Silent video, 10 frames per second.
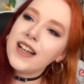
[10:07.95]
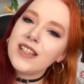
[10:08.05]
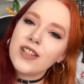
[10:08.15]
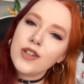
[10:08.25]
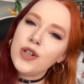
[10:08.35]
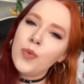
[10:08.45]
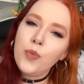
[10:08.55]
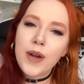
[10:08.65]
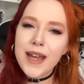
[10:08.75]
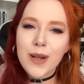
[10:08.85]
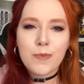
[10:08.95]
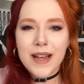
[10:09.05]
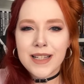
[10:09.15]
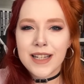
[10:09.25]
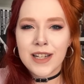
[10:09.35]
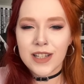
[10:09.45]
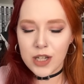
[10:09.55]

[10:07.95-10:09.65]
such a weird message.